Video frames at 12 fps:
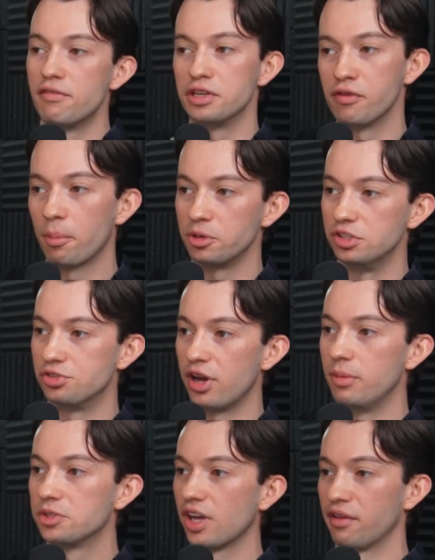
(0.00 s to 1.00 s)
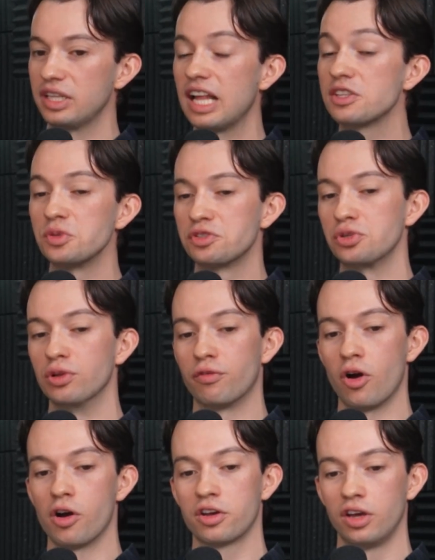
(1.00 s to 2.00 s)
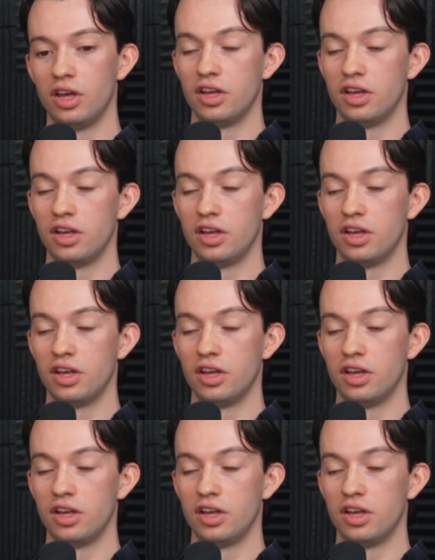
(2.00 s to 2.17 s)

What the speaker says: Never give up on your dreams. I think that's what School of Rock.